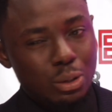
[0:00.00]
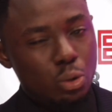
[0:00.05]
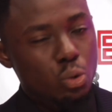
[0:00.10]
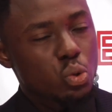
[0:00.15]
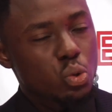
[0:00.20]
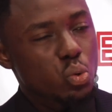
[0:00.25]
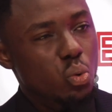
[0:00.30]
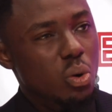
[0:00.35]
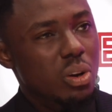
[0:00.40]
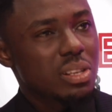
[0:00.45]

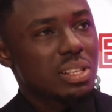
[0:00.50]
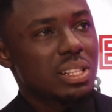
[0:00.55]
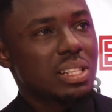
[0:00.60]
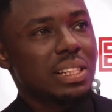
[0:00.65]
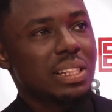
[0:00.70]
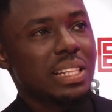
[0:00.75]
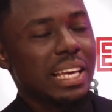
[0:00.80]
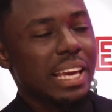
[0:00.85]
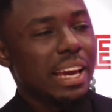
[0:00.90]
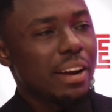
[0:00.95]
towards
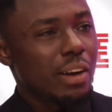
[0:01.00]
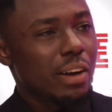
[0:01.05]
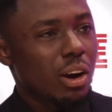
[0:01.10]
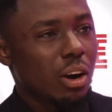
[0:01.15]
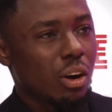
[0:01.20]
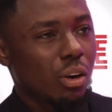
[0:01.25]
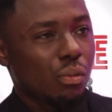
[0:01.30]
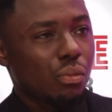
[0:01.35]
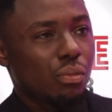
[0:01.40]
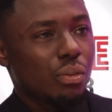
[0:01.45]
the area
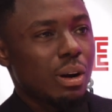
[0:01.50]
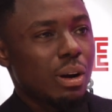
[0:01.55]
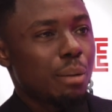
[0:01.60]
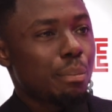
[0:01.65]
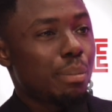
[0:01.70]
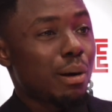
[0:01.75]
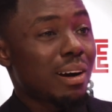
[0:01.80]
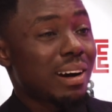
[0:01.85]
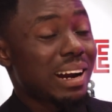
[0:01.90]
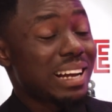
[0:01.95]
of
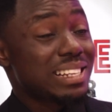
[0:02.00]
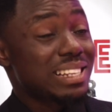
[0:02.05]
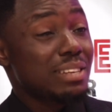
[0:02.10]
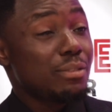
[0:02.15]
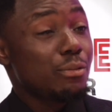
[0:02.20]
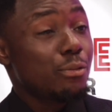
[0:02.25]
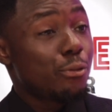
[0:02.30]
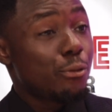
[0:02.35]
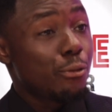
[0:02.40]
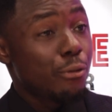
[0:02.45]
prioritizing
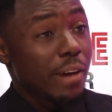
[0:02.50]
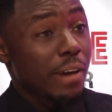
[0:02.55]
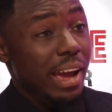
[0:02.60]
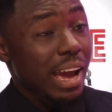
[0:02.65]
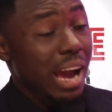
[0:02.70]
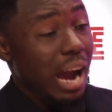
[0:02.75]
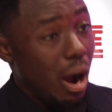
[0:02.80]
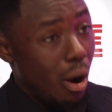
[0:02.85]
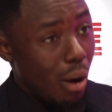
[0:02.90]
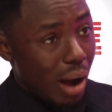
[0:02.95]
fair
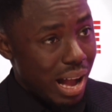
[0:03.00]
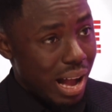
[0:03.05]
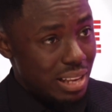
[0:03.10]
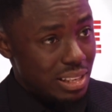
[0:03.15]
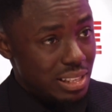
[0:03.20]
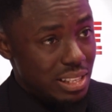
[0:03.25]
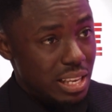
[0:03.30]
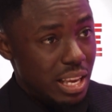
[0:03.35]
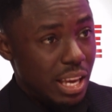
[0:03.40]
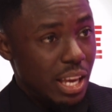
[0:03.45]

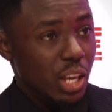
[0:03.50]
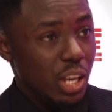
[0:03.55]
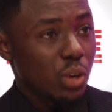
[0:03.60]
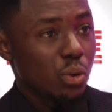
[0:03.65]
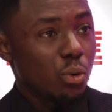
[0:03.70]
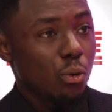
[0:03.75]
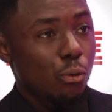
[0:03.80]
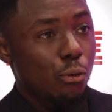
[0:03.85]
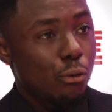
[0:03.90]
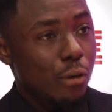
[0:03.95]
hours,
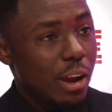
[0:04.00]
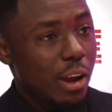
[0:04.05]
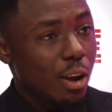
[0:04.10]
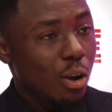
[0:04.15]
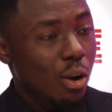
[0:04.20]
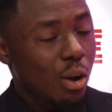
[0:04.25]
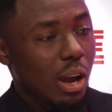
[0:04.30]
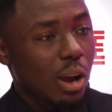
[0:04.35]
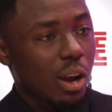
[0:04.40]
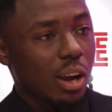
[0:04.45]

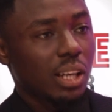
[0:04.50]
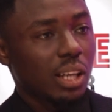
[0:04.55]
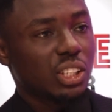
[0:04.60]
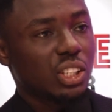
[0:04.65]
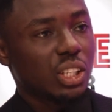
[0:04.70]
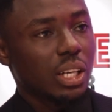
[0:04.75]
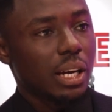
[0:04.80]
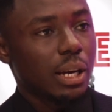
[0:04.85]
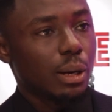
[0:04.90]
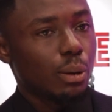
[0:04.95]

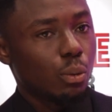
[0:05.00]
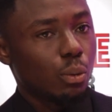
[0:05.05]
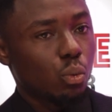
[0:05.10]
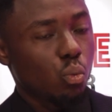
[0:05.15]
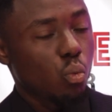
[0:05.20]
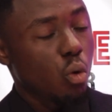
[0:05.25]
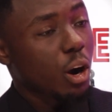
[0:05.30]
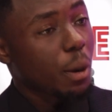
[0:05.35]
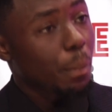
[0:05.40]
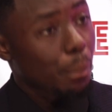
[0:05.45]
fair
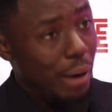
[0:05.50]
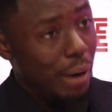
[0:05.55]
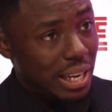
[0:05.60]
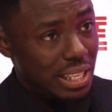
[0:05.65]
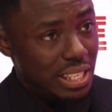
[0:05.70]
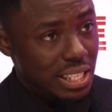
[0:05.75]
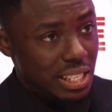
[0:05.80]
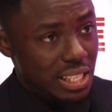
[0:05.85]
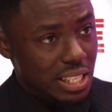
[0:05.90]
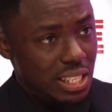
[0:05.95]
work
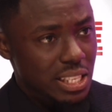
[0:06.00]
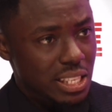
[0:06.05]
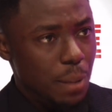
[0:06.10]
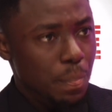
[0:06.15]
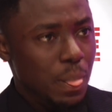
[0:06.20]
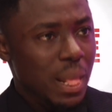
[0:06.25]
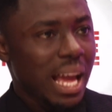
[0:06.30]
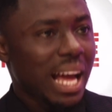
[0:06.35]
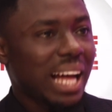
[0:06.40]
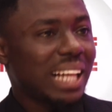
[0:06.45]
practices,
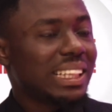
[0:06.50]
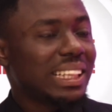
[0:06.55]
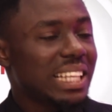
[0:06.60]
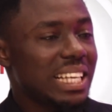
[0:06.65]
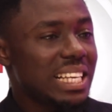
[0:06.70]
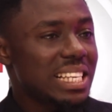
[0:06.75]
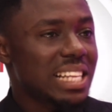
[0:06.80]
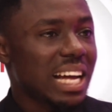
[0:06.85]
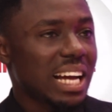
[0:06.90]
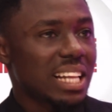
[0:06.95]
and
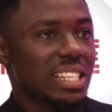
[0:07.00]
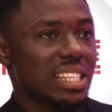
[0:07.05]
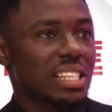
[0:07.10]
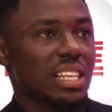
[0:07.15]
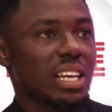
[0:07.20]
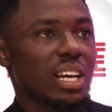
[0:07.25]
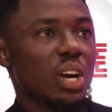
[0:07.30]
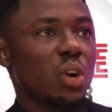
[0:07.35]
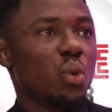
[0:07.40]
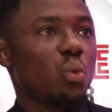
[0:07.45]
things that
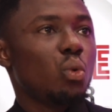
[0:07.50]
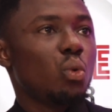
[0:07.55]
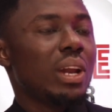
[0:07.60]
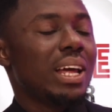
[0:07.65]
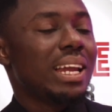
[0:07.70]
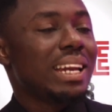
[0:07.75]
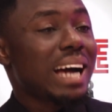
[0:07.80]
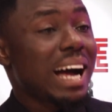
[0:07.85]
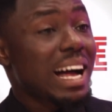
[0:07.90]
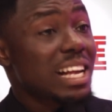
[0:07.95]
will
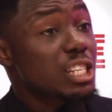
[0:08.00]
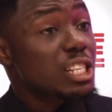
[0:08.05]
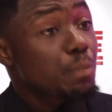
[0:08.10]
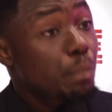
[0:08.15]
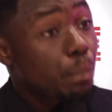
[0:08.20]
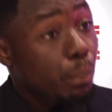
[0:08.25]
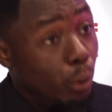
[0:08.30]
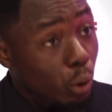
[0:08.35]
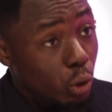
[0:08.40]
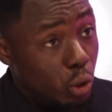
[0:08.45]
enhance
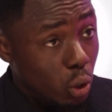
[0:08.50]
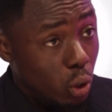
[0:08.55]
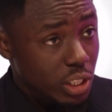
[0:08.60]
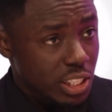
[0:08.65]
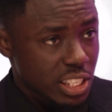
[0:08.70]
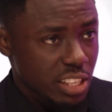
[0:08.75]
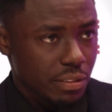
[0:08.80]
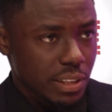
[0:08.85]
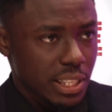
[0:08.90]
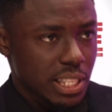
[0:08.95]

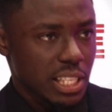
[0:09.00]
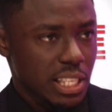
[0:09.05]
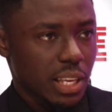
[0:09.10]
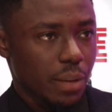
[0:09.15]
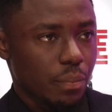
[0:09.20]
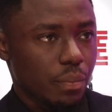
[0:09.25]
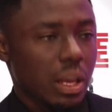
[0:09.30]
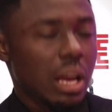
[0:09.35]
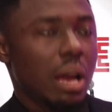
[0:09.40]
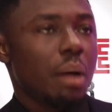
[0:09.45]
productivity.
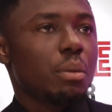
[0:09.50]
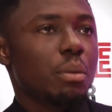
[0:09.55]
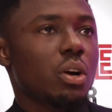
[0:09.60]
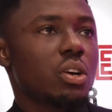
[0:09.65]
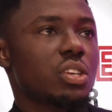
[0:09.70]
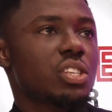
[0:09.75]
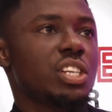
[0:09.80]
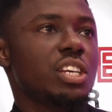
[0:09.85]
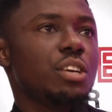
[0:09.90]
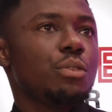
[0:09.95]

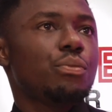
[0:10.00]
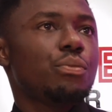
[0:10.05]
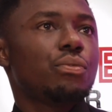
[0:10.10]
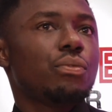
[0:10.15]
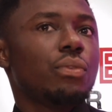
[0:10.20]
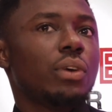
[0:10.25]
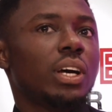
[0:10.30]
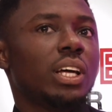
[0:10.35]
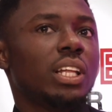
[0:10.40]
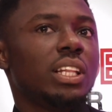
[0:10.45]
Because if
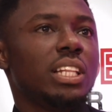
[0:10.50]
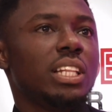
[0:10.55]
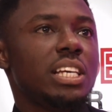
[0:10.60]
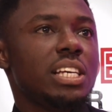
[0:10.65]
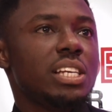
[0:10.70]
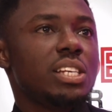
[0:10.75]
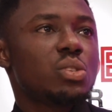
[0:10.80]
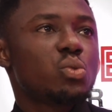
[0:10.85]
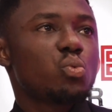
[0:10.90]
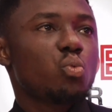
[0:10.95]

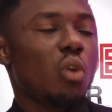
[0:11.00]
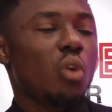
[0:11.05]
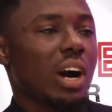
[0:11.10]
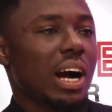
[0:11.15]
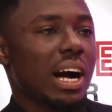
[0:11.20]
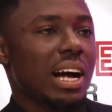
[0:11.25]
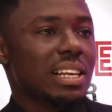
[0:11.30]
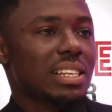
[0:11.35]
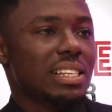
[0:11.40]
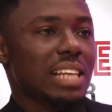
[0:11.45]
these
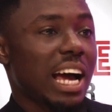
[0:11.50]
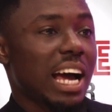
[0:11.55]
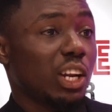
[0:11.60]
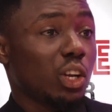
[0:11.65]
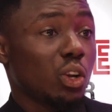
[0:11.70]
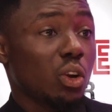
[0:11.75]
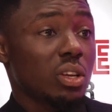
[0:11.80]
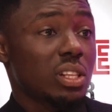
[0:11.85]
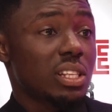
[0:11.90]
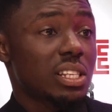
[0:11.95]
workers are
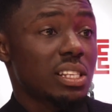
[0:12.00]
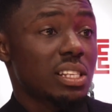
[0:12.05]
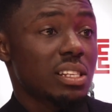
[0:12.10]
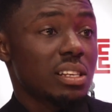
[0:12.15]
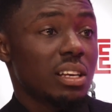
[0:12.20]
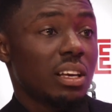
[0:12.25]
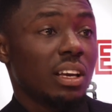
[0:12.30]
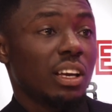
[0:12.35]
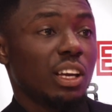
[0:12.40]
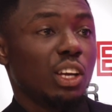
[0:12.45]
not,
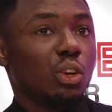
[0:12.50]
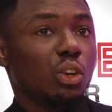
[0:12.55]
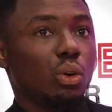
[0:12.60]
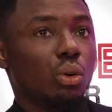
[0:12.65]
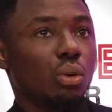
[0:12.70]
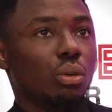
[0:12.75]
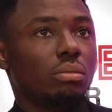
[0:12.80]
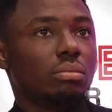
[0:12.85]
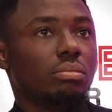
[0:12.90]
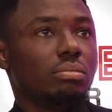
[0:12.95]

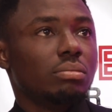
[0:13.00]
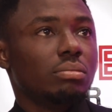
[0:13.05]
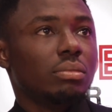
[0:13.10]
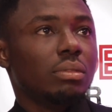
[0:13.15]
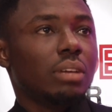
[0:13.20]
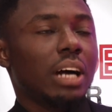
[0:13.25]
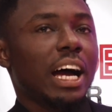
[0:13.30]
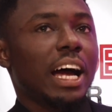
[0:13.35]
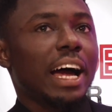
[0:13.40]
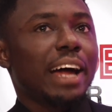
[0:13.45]
and
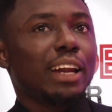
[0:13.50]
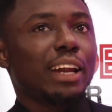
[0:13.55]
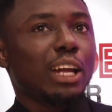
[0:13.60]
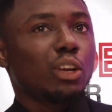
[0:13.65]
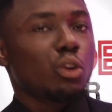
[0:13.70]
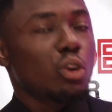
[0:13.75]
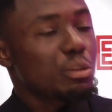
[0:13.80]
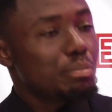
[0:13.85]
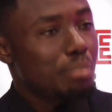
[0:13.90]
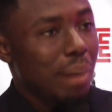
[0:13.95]
are
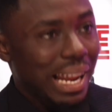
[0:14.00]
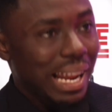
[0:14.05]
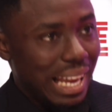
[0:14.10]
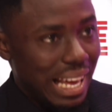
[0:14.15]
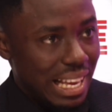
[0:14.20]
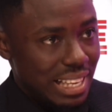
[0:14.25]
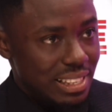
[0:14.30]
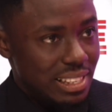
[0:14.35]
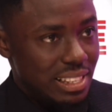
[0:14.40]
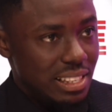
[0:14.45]
not
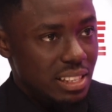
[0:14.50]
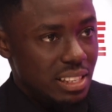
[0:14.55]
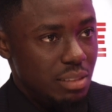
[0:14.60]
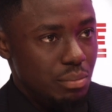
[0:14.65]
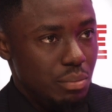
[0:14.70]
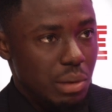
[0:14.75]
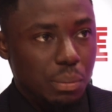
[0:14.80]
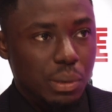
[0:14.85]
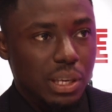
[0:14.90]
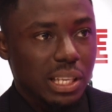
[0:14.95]
balanced,
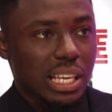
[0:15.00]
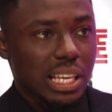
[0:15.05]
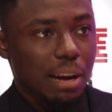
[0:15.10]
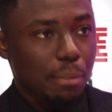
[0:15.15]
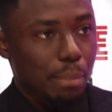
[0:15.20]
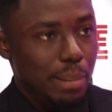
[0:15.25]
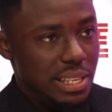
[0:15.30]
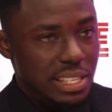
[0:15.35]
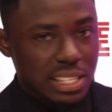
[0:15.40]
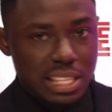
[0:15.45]
maybe in their
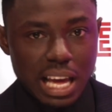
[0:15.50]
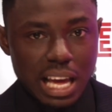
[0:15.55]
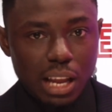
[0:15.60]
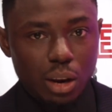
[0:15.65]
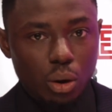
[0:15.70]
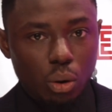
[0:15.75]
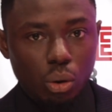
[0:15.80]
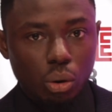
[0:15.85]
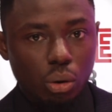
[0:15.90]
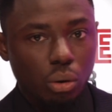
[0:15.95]
personal
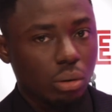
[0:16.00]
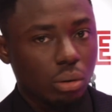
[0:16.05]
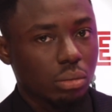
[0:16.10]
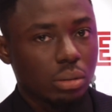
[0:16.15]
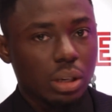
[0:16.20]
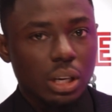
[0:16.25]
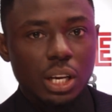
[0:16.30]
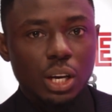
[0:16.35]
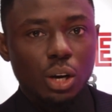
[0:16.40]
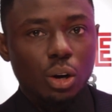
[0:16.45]
or
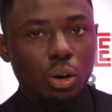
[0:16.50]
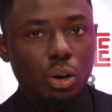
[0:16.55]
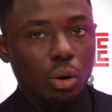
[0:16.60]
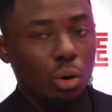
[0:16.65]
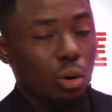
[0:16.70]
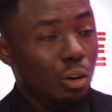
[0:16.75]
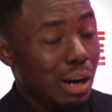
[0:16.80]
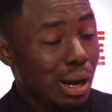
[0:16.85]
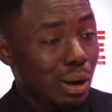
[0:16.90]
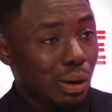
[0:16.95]

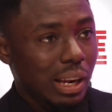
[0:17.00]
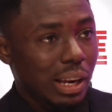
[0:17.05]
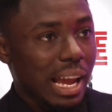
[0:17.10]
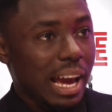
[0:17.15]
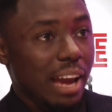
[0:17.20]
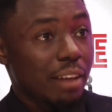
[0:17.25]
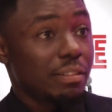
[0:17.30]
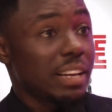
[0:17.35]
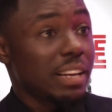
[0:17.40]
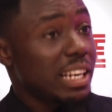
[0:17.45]
all-round
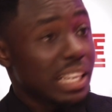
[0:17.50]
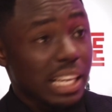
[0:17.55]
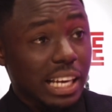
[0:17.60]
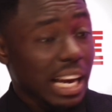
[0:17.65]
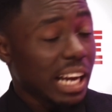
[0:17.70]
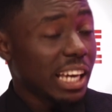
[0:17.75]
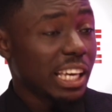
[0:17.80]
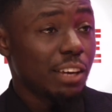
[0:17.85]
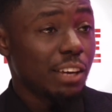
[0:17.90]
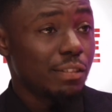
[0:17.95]
life, then they
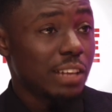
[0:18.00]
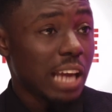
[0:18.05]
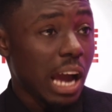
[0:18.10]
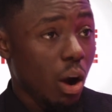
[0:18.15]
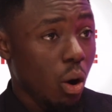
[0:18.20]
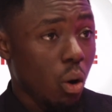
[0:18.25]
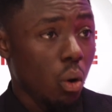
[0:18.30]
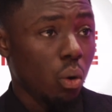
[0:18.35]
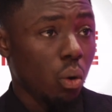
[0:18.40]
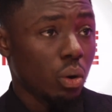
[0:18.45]
can't give their
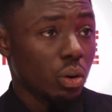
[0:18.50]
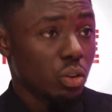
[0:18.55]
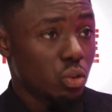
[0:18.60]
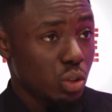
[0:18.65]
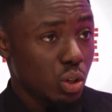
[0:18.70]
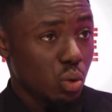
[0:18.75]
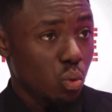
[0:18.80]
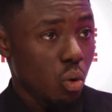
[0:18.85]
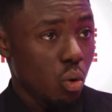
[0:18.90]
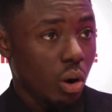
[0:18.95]
all to the
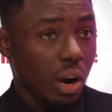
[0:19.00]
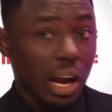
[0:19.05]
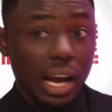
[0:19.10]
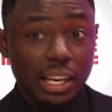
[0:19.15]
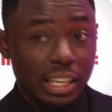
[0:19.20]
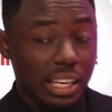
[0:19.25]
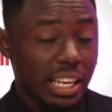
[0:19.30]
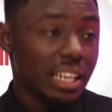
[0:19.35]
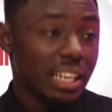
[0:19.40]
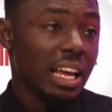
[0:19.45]
work. And
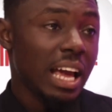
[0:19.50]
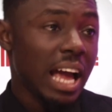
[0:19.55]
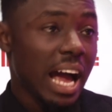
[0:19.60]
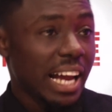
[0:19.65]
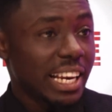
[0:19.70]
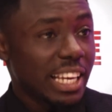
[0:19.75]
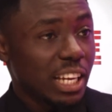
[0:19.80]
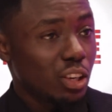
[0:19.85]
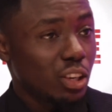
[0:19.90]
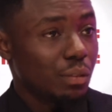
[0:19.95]
then at
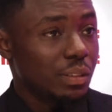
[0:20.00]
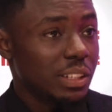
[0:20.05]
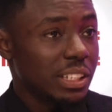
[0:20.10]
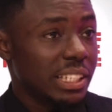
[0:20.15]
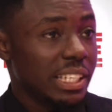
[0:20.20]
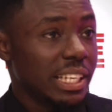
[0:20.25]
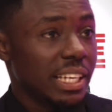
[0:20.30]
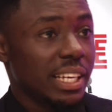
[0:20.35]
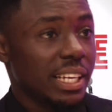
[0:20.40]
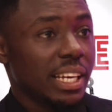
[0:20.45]
the end of the
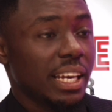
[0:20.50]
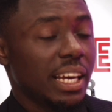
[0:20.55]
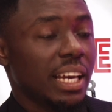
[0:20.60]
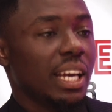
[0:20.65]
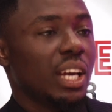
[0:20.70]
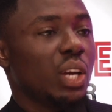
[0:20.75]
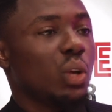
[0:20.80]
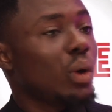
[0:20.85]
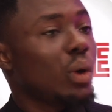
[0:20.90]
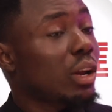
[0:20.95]
day,
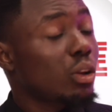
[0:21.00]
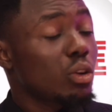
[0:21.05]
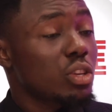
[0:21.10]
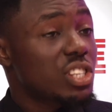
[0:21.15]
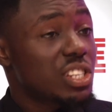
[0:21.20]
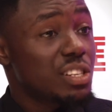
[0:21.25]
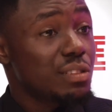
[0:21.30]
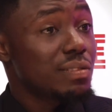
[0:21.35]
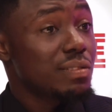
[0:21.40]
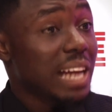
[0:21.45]
you are
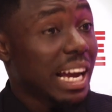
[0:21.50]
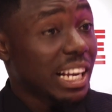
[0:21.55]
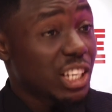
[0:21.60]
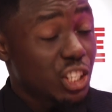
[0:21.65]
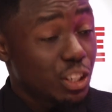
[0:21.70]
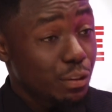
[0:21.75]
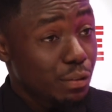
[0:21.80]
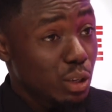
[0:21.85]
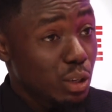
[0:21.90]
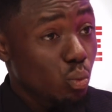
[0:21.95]
not even
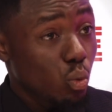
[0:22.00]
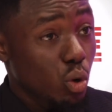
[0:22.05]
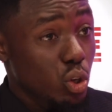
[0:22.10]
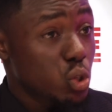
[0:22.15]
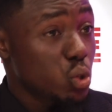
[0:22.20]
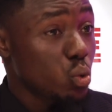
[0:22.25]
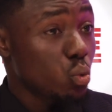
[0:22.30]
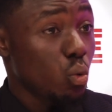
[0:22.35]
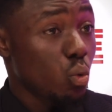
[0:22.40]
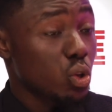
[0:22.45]
achieving what
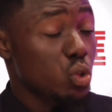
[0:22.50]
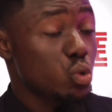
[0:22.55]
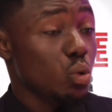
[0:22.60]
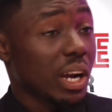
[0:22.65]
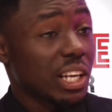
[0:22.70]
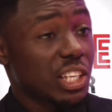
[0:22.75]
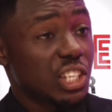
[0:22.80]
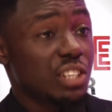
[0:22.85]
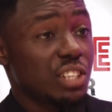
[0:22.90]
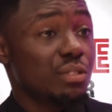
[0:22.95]
you want to
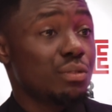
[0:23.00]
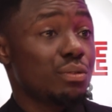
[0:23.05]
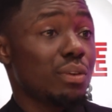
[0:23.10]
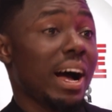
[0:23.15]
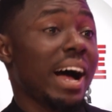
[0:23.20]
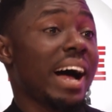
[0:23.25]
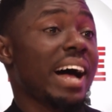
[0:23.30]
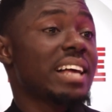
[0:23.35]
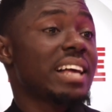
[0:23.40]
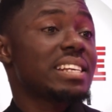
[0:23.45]
achieve
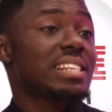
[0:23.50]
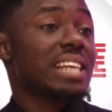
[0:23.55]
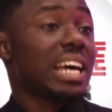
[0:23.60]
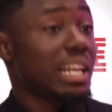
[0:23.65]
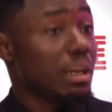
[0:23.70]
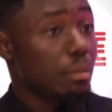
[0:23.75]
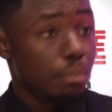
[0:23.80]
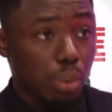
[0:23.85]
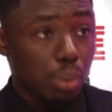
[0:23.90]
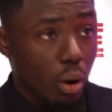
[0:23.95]
as an
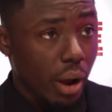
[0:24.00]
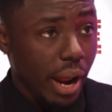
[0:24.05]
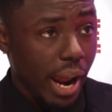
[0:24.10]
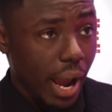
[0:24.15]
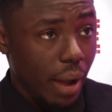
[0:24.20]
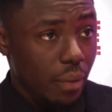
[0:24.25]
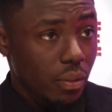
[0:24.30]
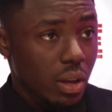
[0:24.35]
employer.